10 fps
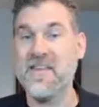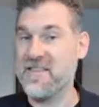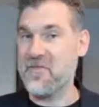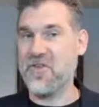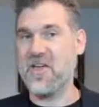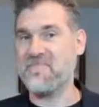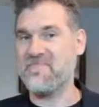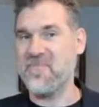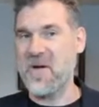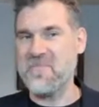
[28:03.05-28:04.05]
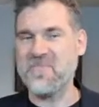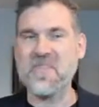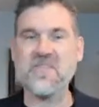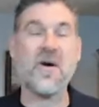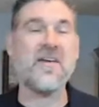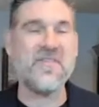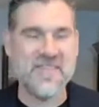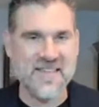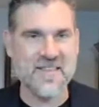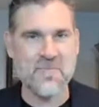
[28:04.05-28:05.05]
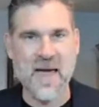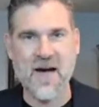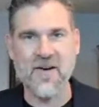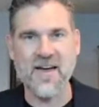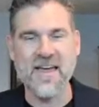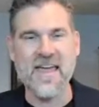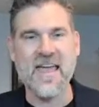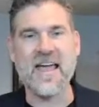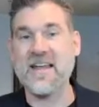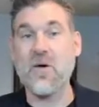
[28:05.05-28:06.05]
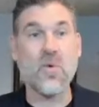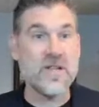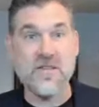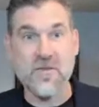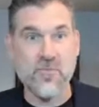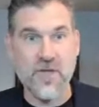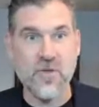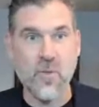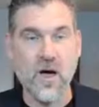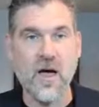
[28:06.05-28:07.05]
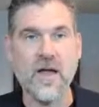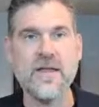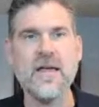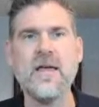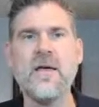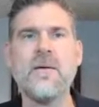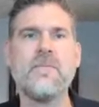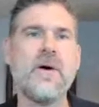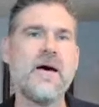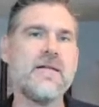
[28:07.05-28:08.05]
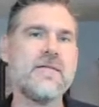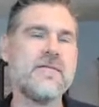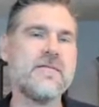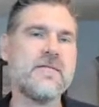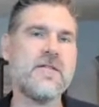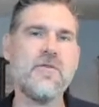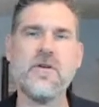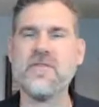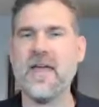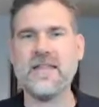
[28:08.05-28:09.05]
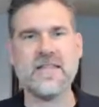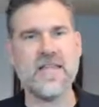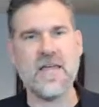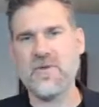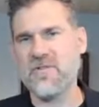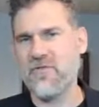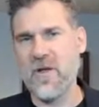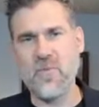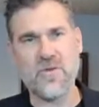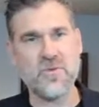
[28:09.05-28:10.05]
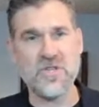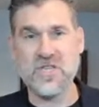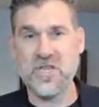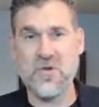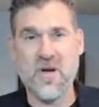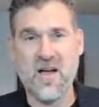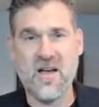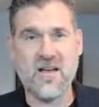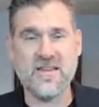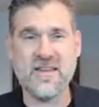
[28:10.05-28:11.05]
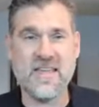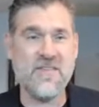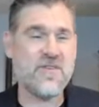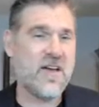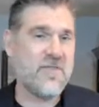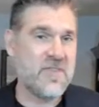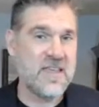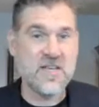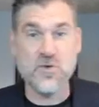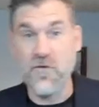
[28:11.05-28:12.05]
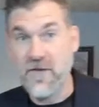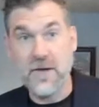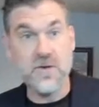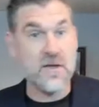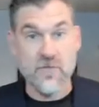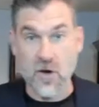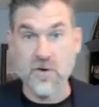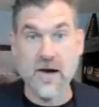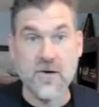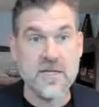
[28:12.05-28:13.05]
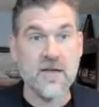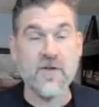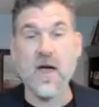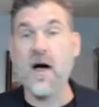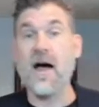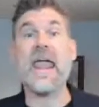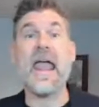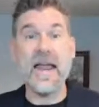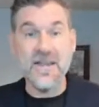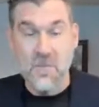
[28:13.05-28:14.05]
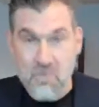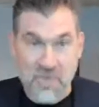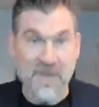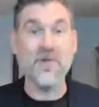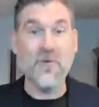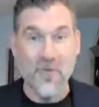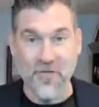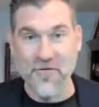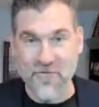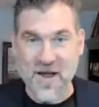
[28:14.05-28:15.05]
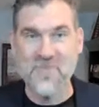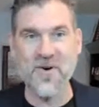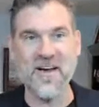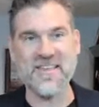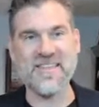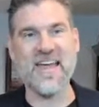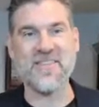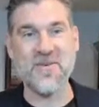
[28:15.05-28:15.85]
Sounds good, right? So I've seen this power and I wanted to spread the word, but those entertainment frameworks were just too hard. And even after the initial founding of Go Narrative, I hadn't built all the frameworks yet.